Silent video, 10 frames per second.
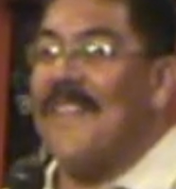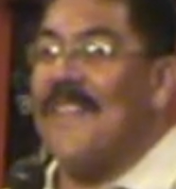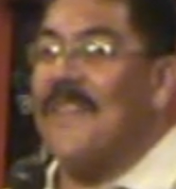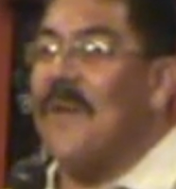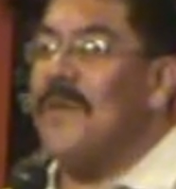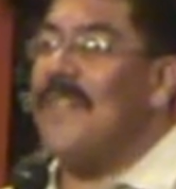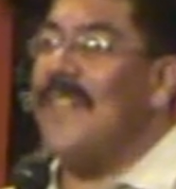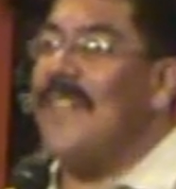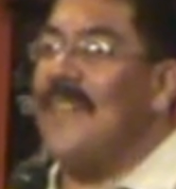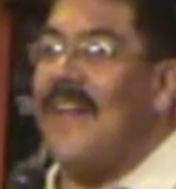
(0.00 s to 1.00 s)

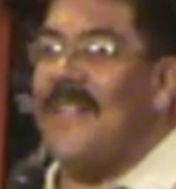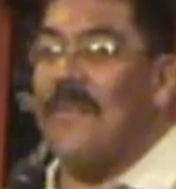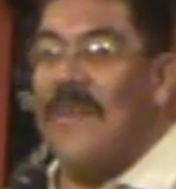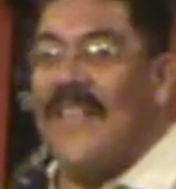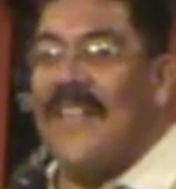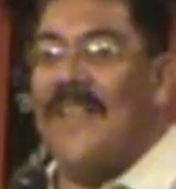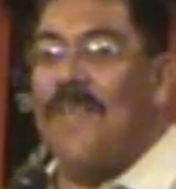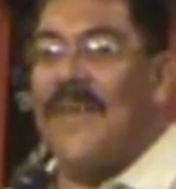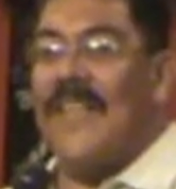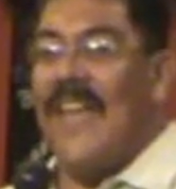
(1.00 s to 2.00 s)
Socially
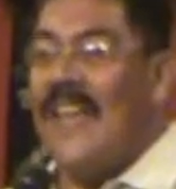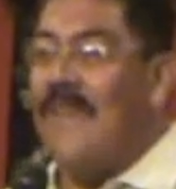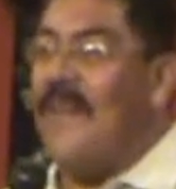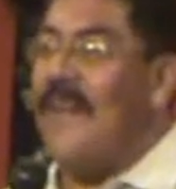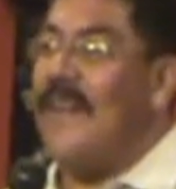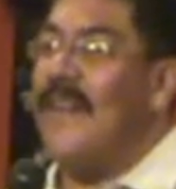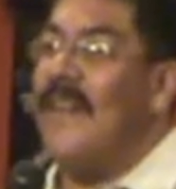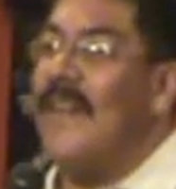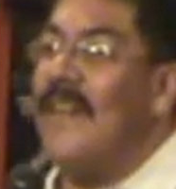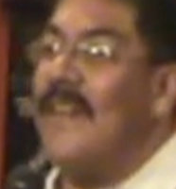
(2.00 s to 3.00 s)
transmitted behavior.
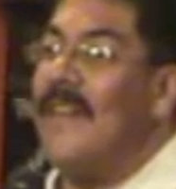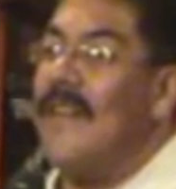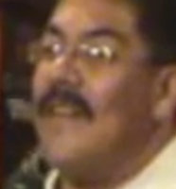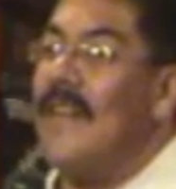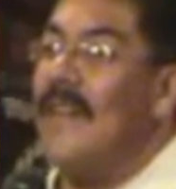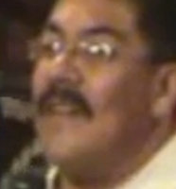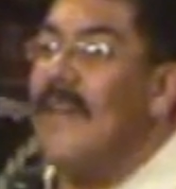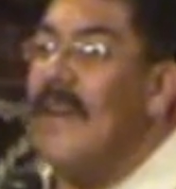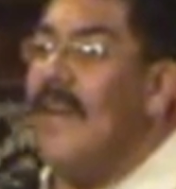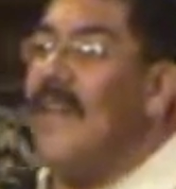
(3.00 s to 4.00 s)

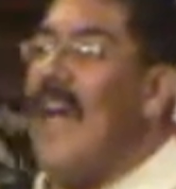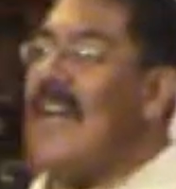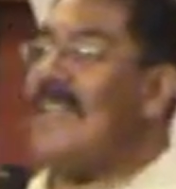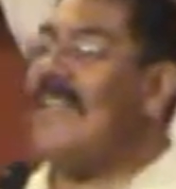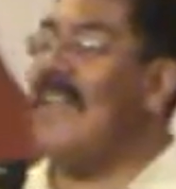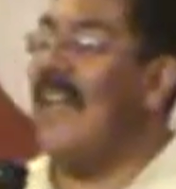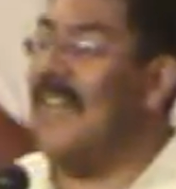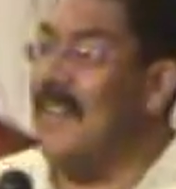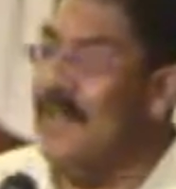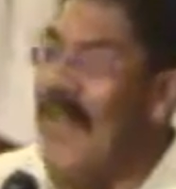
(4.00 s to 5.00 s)
Are you acting
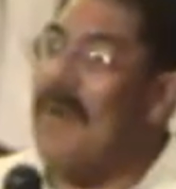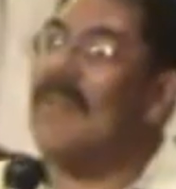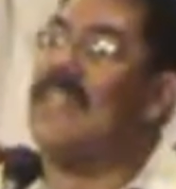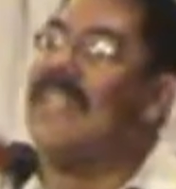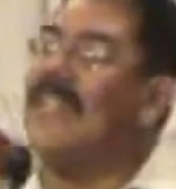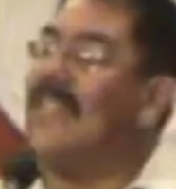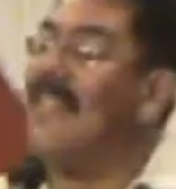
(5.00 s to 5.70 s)
like your family?